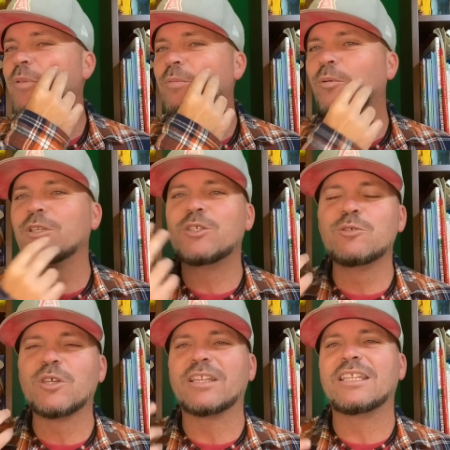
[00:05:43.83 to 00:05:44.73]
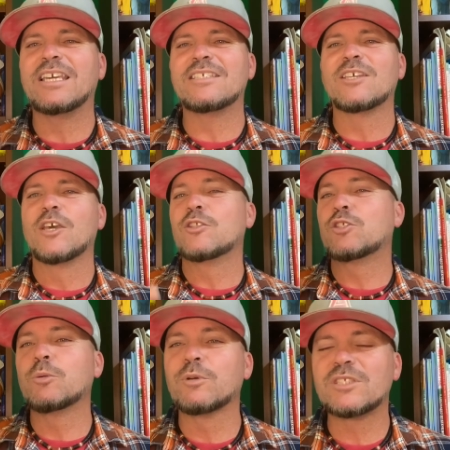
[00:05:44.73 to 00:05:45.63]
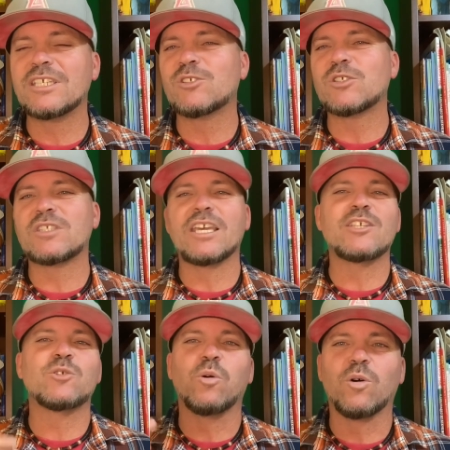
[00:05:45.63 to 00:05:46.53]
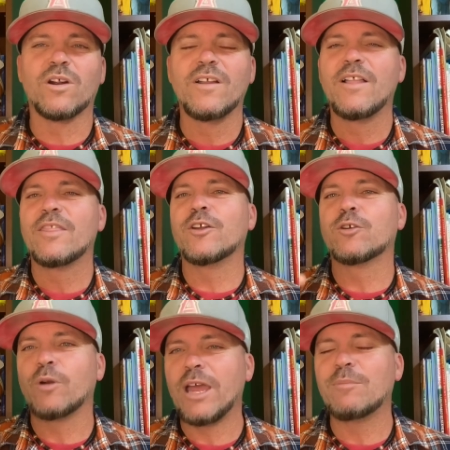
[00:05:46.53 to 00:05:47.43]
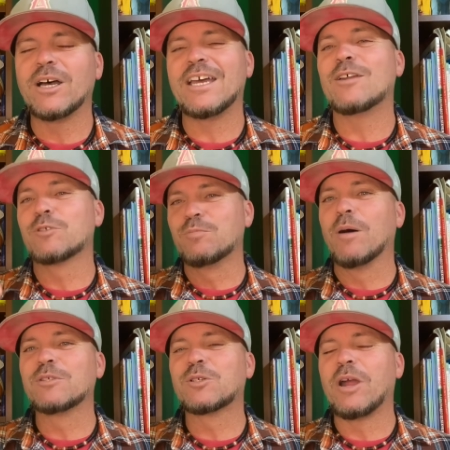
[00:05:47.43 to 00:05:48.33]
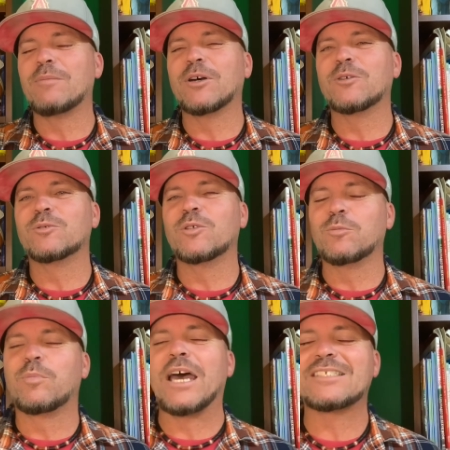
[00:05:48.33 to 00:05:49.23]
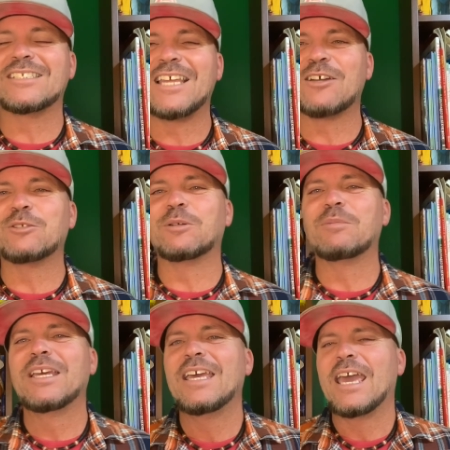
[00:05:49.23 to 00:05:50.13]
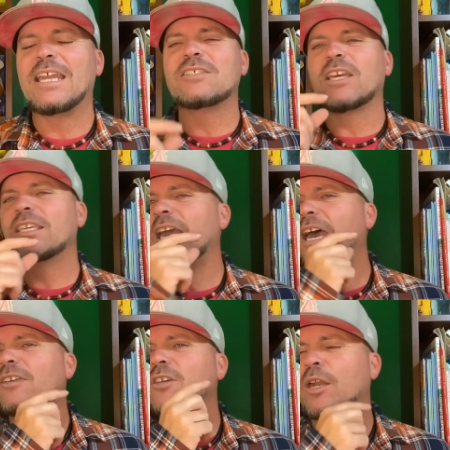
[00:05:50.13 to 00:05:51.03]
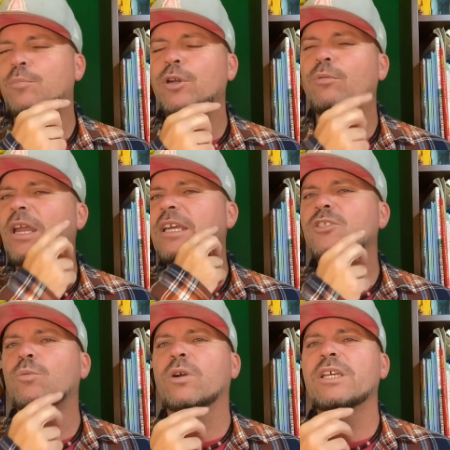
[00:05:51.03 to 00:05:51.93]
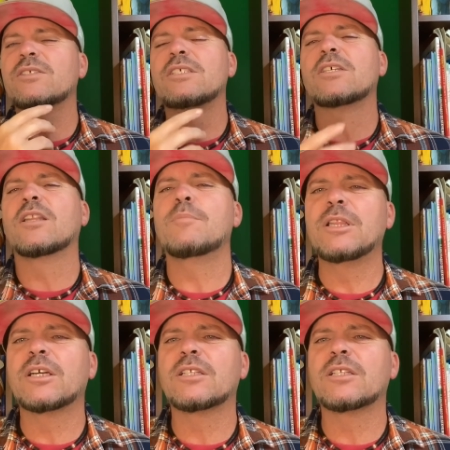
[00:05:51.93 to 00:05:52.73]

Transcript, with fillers: people would use on things, the superstitious things or their grandma. And it was Bubba's grandma who, who passed it down to him. And he's like, yeah, you got to put it right next to where it is. And he's like, let me look